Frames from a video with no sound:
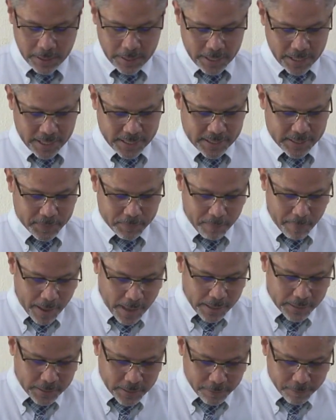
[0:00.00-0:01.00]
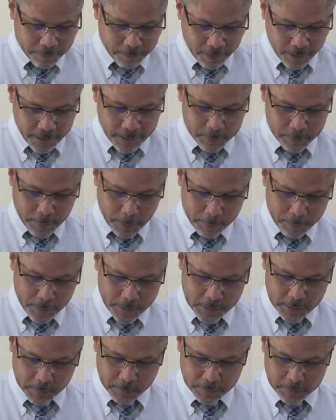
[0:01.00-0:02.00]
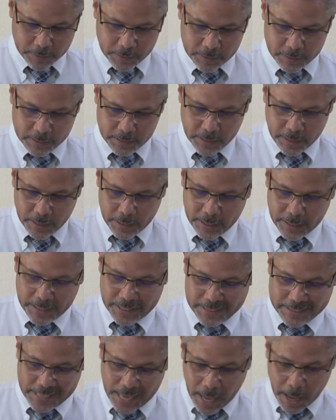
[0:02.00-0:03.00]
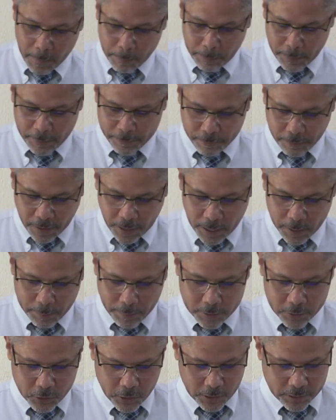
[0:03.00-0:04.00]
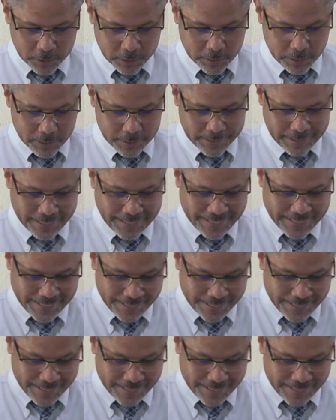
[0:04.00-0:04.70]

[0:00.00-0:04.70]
It is magnified by peaceableness. It is amplified by gentleness. It is